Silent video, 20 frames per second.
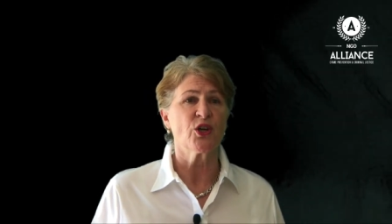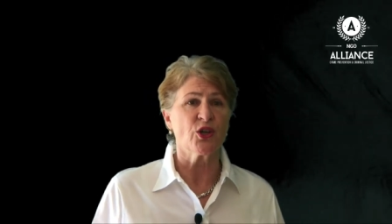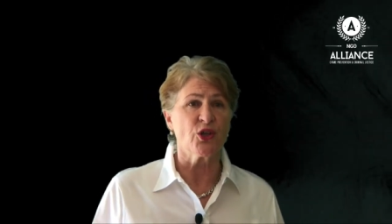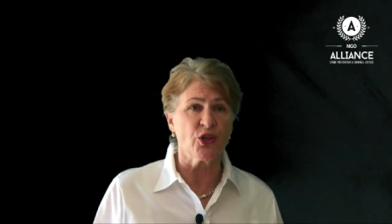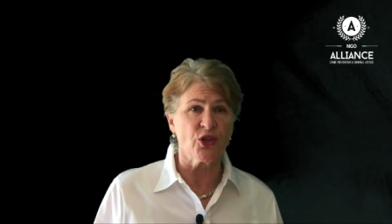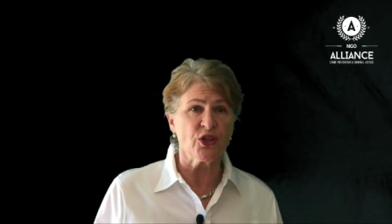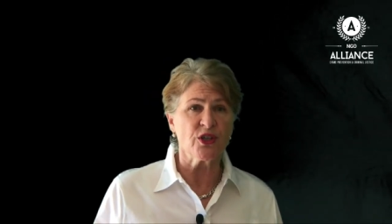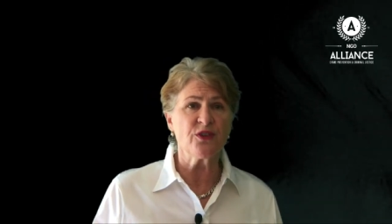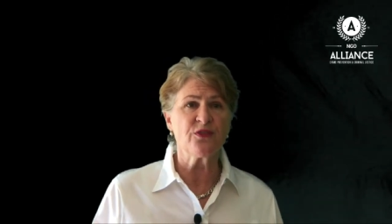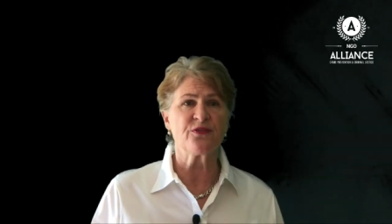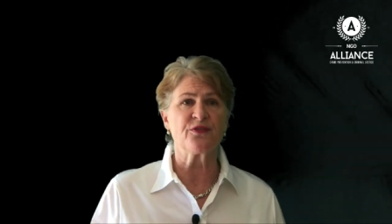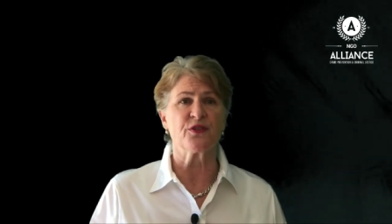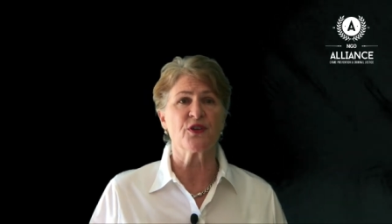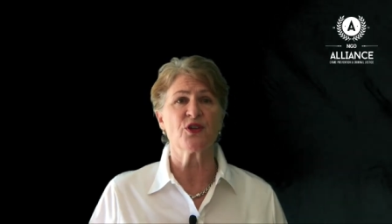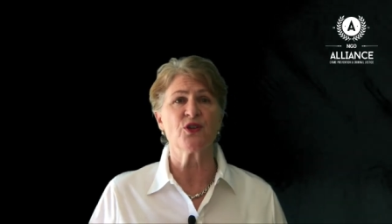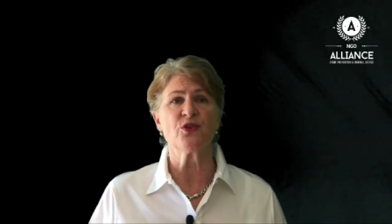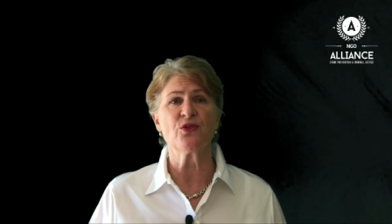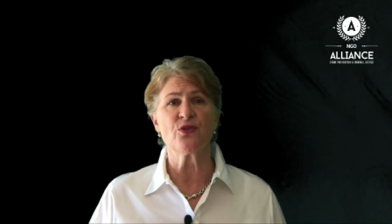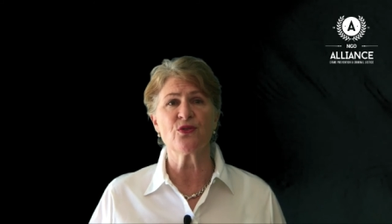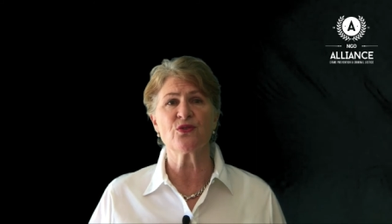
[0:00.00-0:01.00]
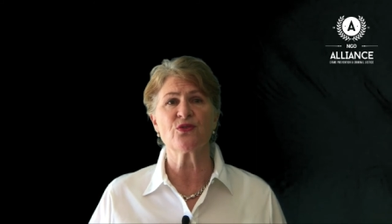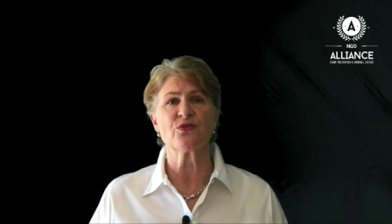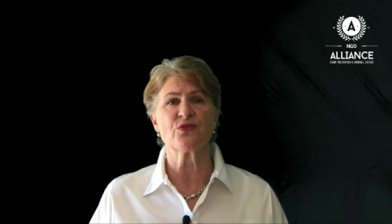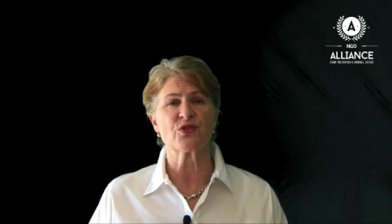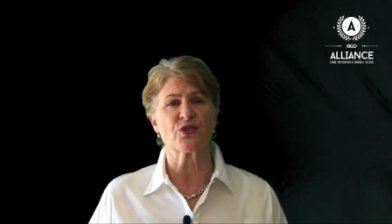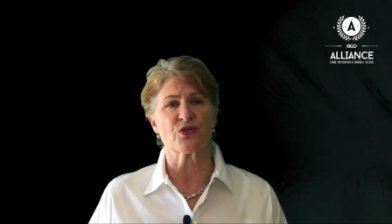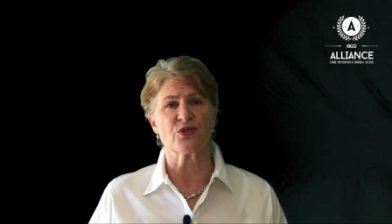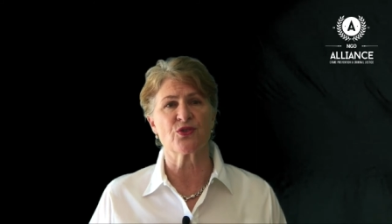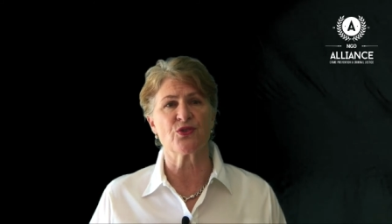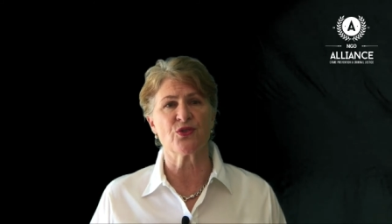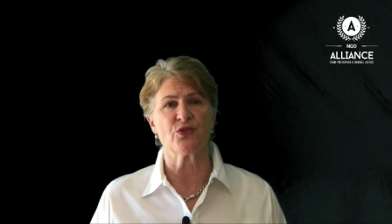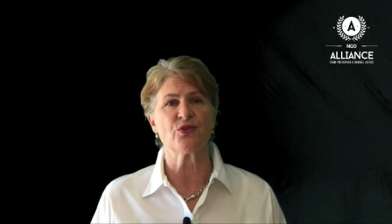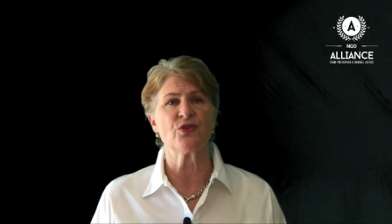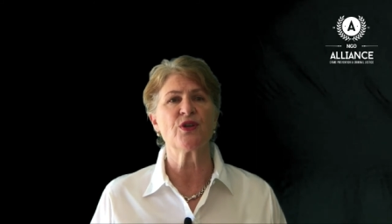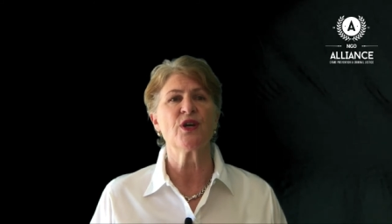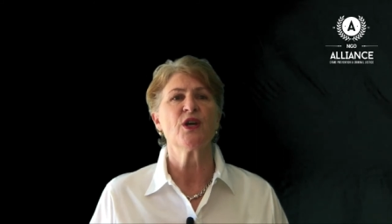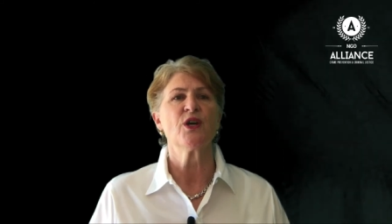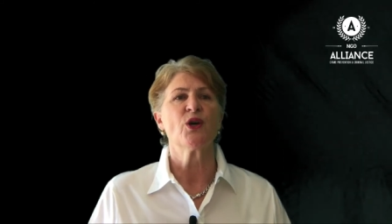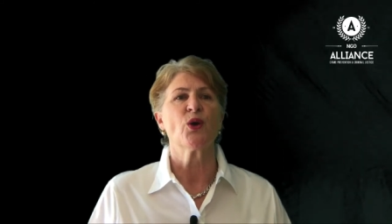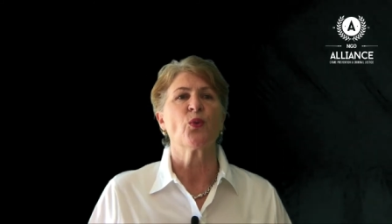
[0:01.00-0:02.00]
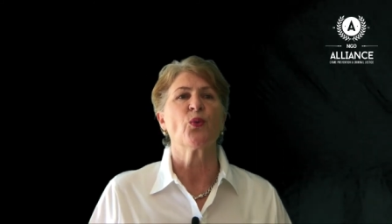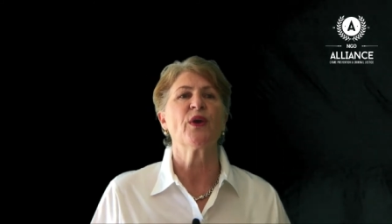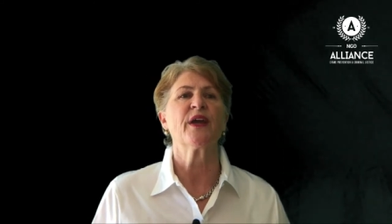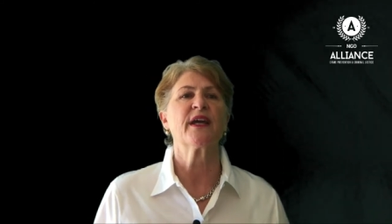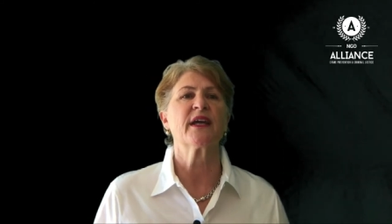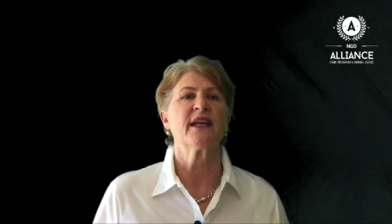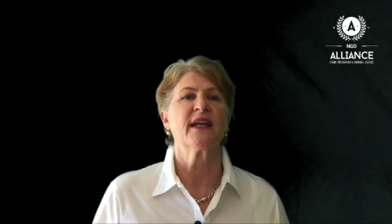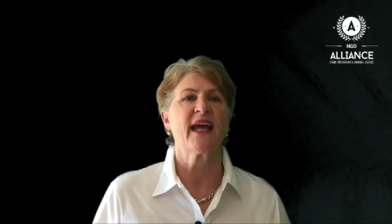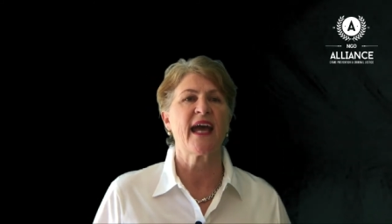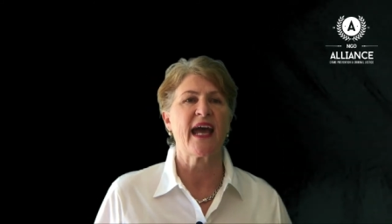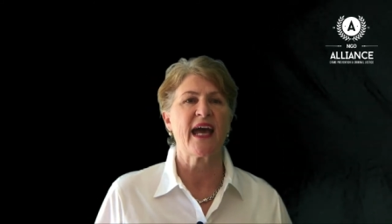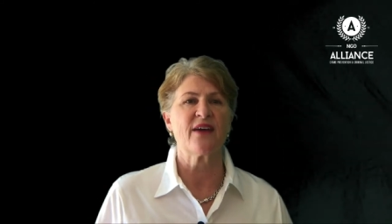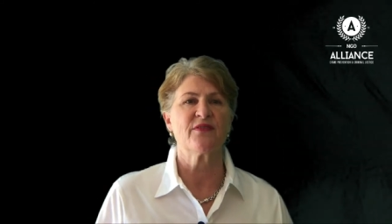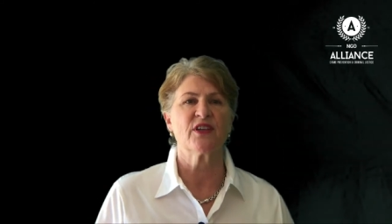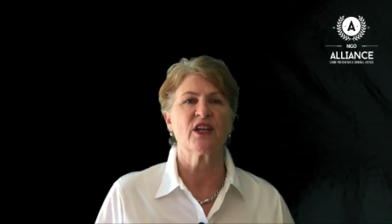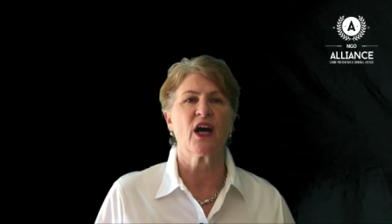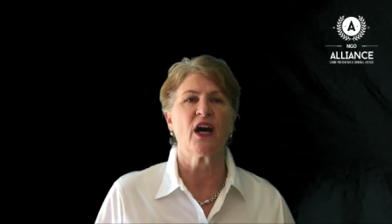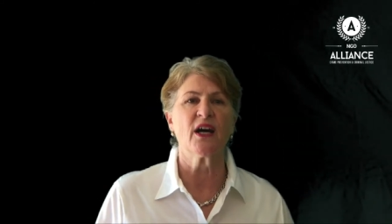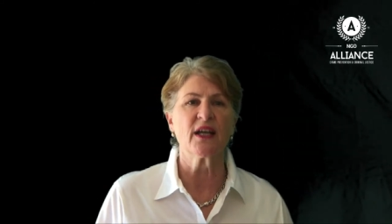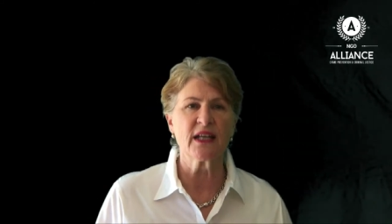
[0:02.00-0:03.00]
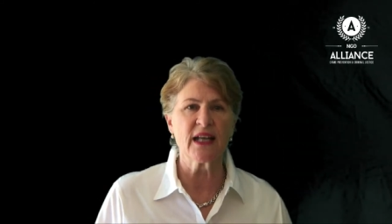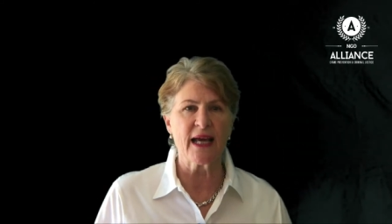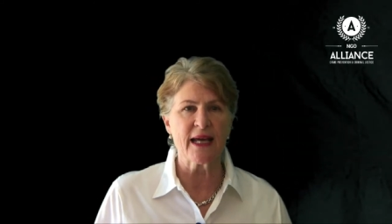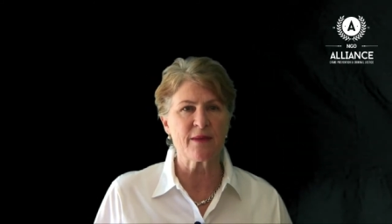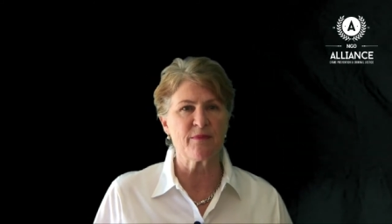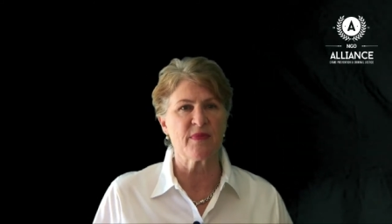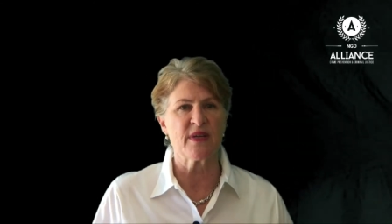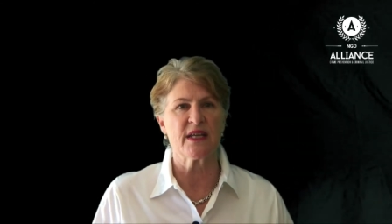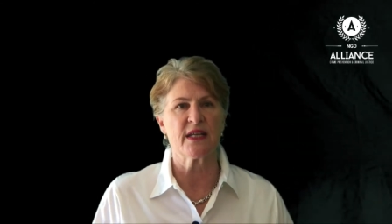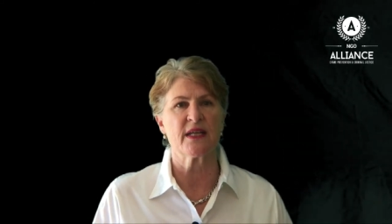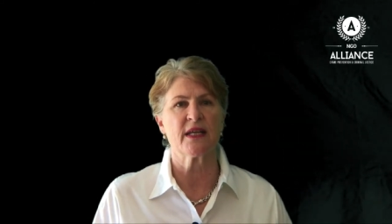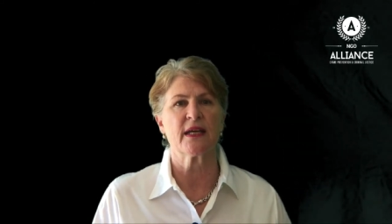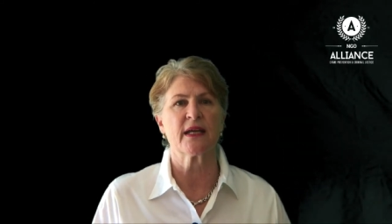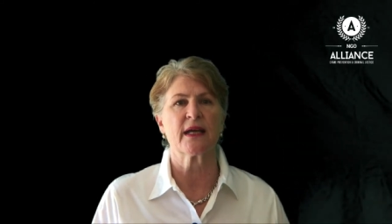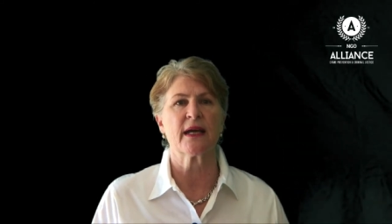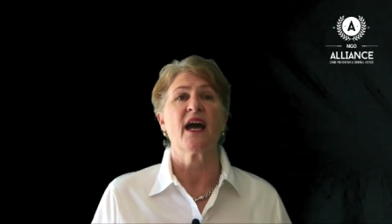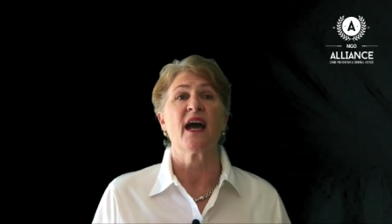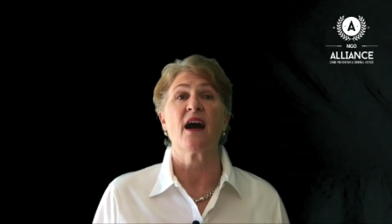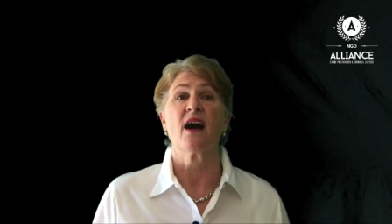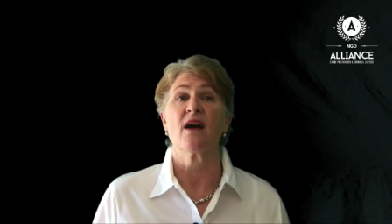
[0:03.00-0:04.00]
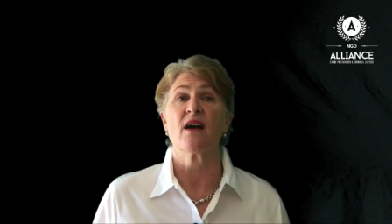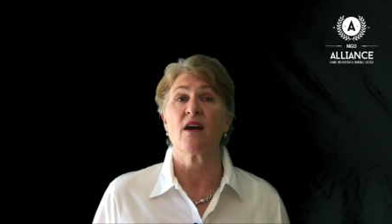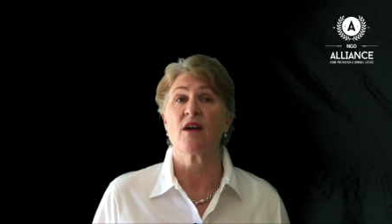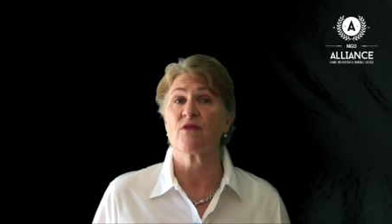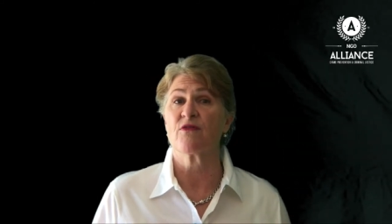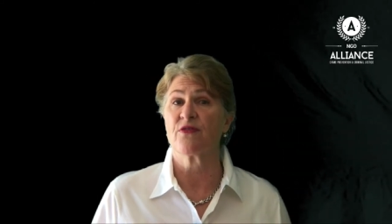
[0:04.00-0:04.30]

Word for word: good for you to do, we can have an online meeting uh,